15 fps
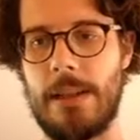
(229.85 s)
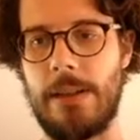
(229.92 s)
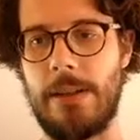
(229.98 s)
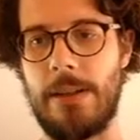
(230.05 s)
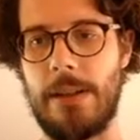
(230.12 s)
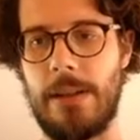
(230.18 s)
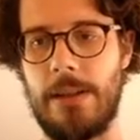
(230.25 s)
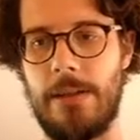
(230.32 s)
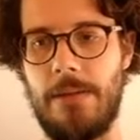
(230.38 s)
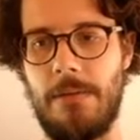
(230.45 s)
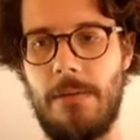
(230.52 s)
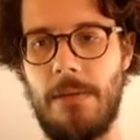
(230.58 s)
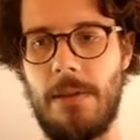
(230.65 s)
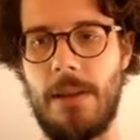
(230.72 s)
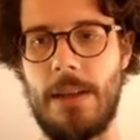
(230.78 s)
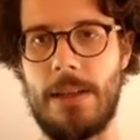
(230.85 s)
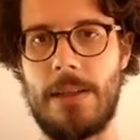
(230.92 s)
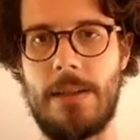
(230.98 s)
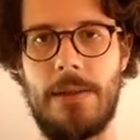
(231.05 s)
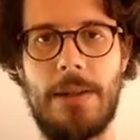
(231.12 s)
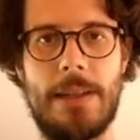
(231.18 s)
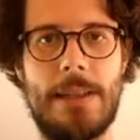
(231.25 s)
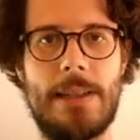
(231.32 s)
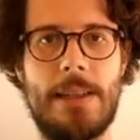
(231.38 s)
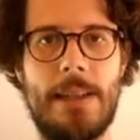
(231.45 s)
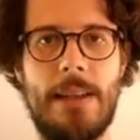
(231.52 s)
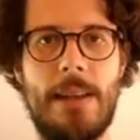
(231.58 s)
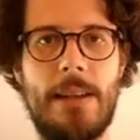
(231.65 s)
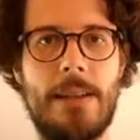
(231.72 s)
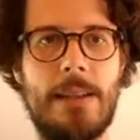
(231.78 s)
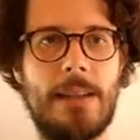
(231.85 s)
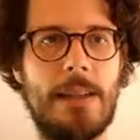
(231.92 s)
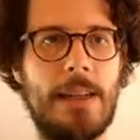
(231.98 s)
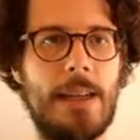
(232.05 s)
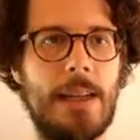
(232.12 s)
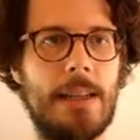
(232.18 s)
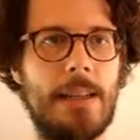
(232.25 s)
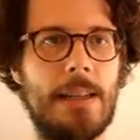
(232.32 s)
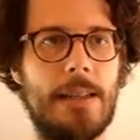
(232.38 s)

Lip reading: I'm gonna do this so I see the chat